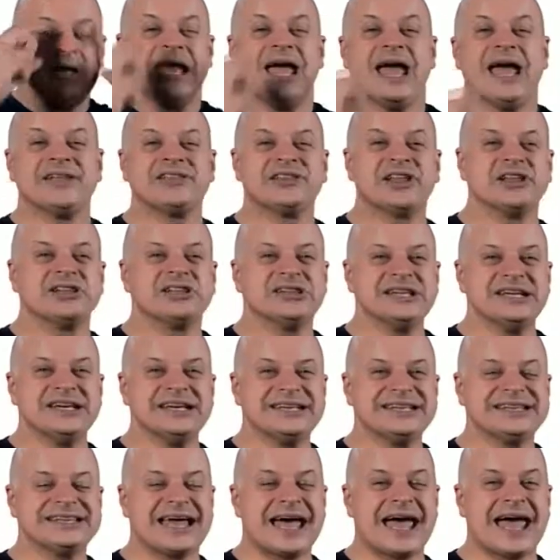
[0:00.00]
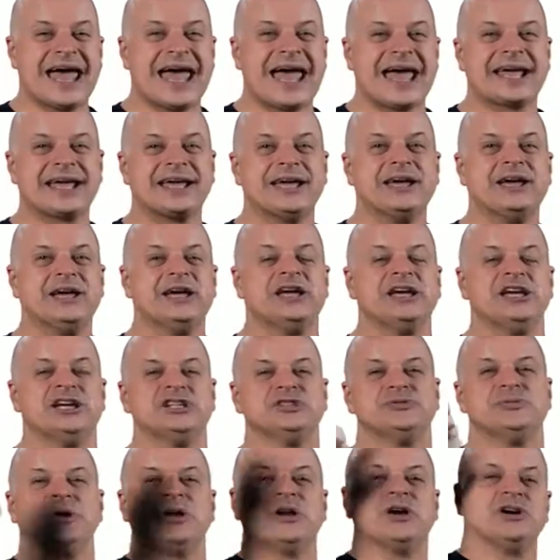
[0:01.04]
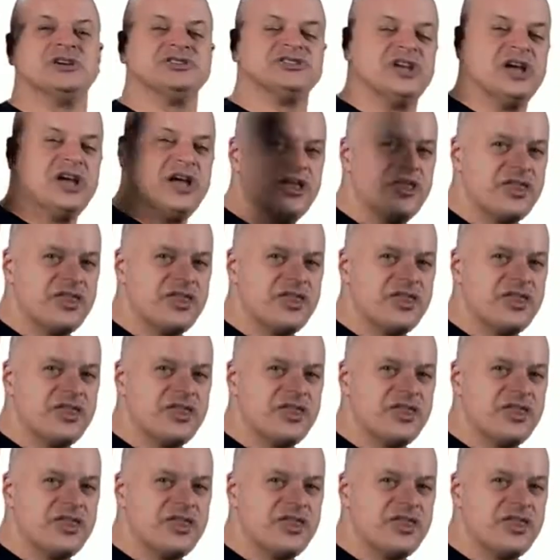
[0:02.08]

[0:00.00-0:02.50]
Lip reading: and the lid lag is because